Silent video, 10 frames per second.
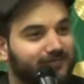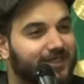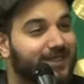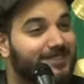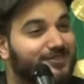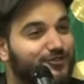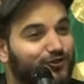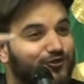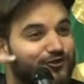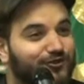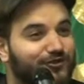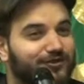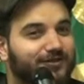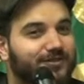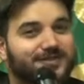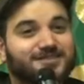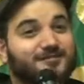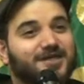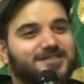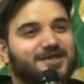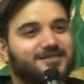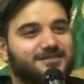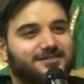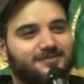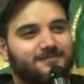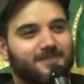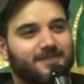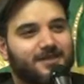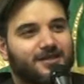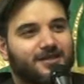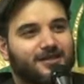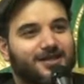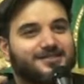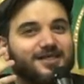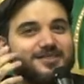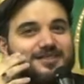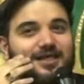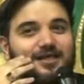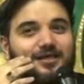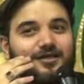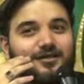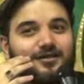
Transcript: That is circular. It doesn't make sense. It's like saying,